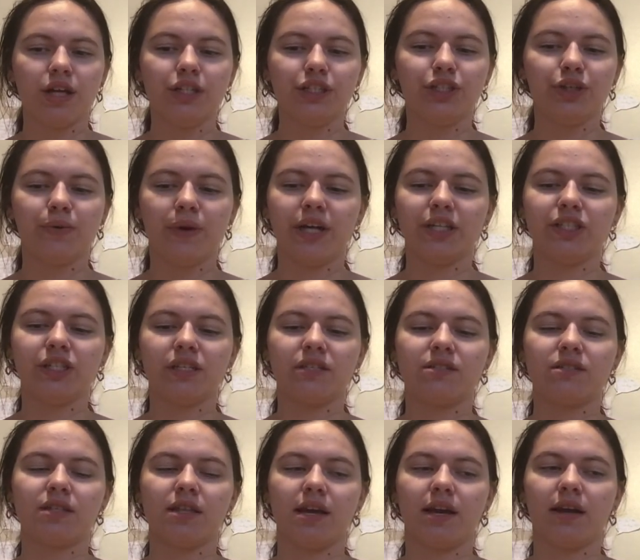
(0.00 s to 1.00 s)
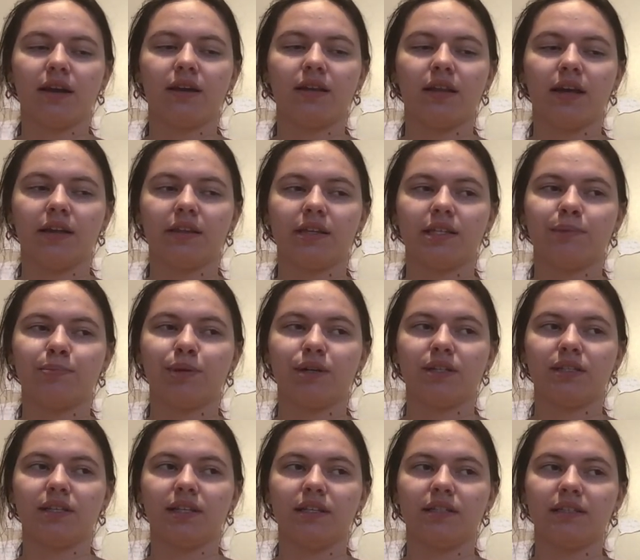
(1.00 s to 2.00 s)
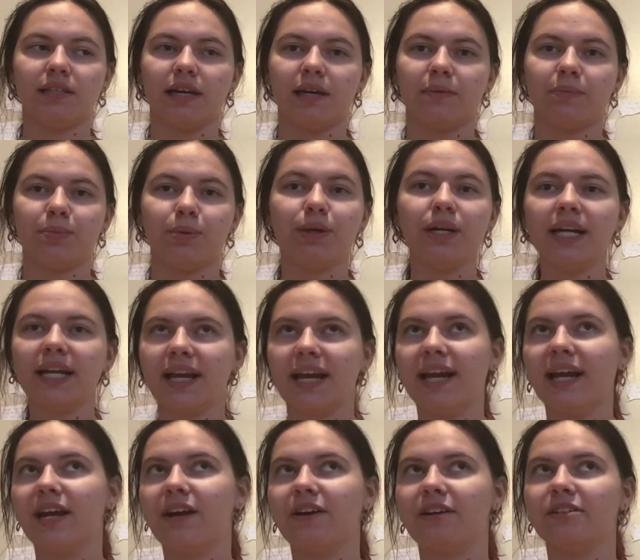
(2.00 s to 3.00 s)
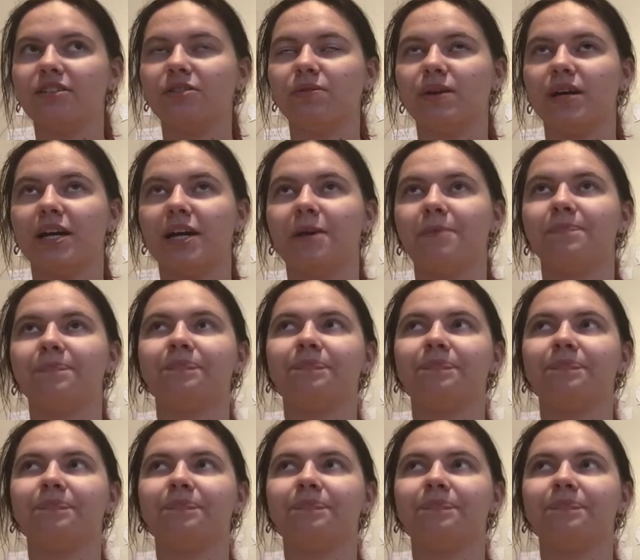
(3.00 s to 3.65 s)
do I just think, like, this person's, like, pretty, or do I,